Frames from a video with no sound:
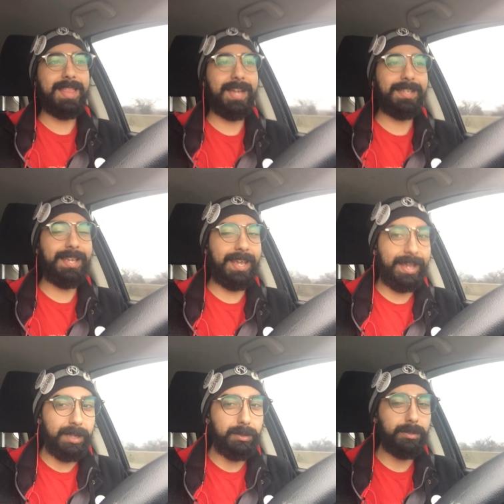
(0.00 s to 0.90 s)
that
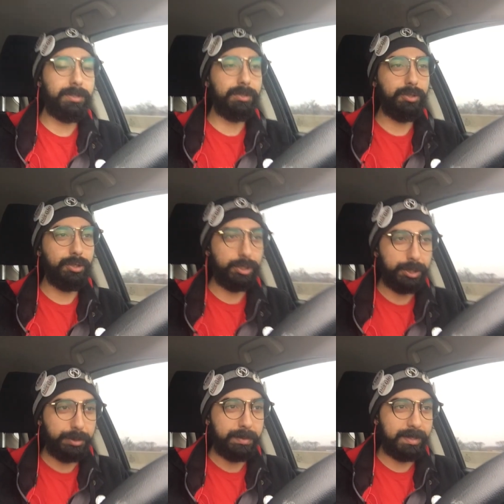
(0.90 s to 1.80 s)
killed
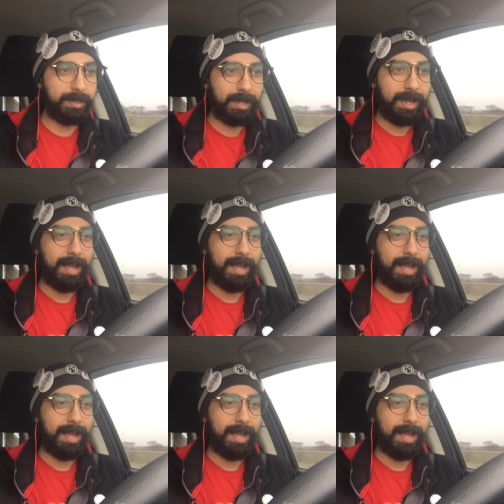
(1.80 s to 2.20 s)
Jews.